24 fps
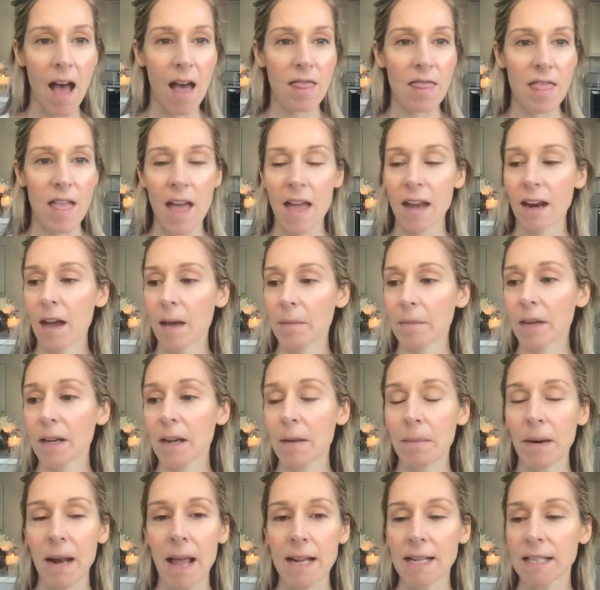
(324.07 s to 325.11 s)
And then I'm
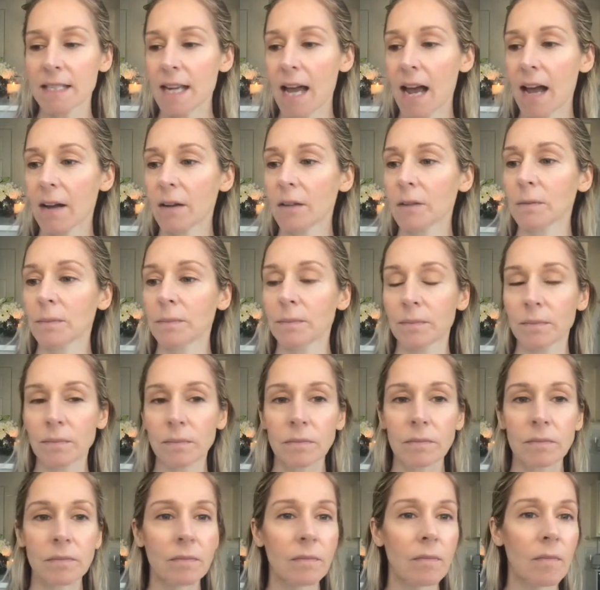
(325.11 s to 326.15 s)
going to blend it out
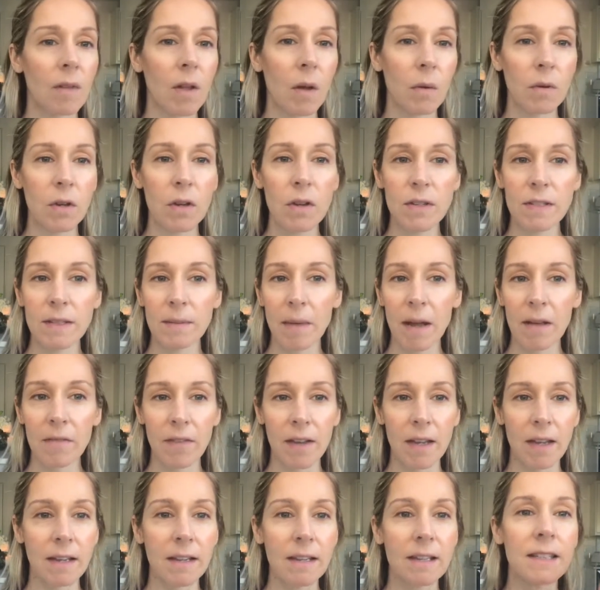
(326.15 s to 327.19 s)
using my
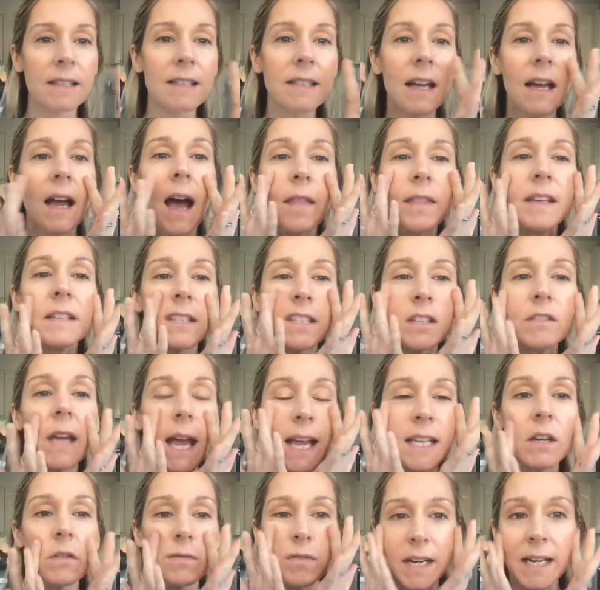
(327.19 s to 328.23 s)
fingers.
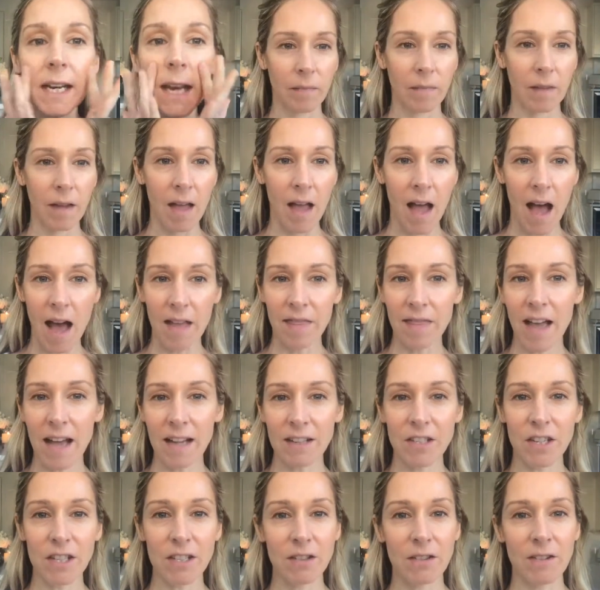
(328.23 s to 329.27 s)
And
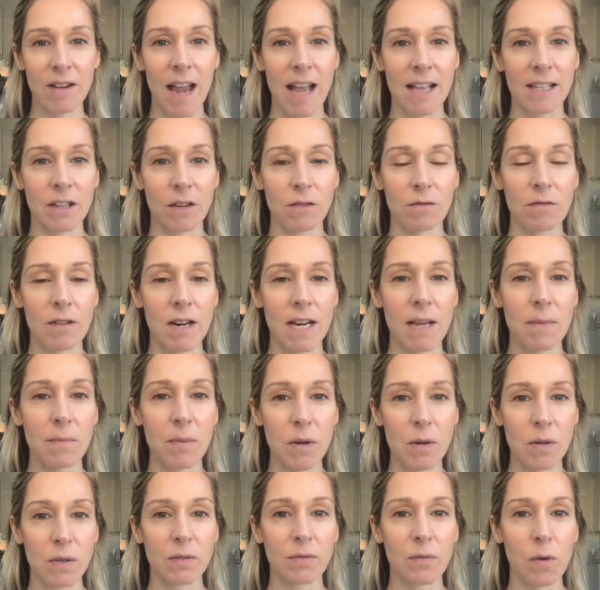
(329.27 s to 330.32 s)
that just creates a really
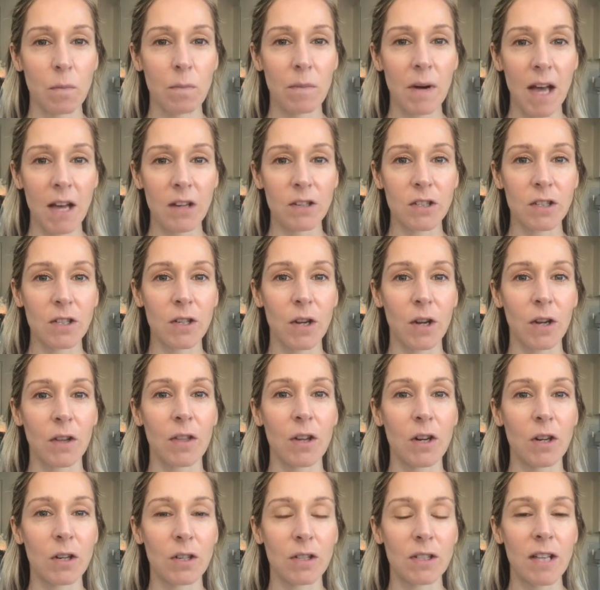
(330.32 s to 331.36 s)
beautiful blush look
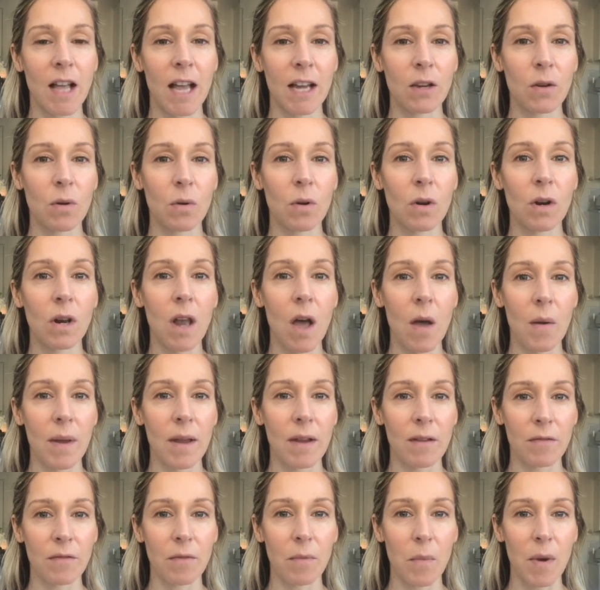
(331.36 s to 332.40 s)
that looks like you're
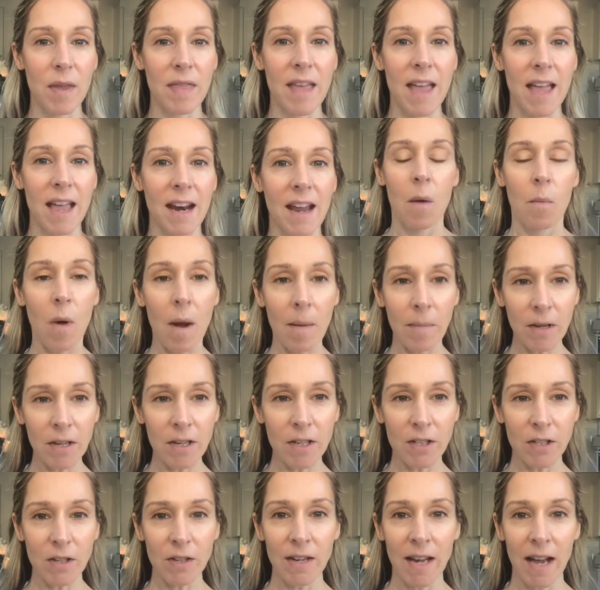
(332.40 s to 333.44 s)
glowing from within. What I'm
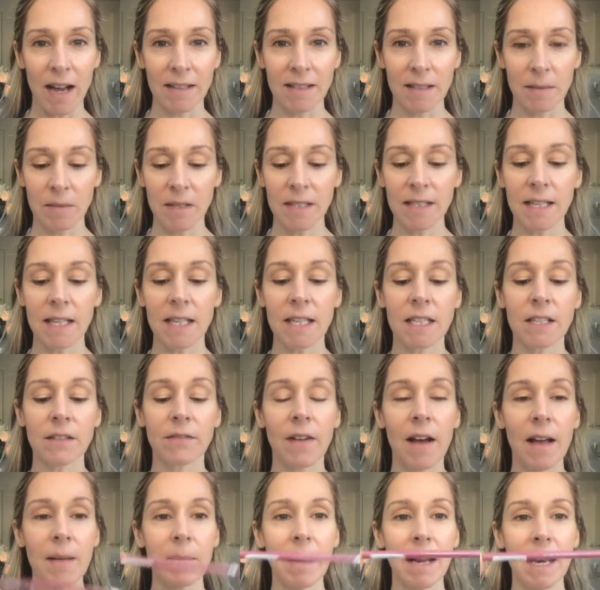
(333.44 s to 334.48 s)
going to do now is I'm just going to
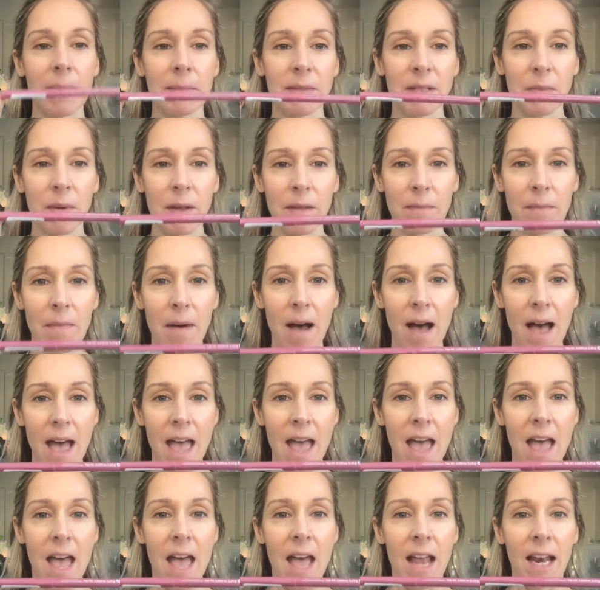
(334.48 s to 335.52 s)
define my lips with my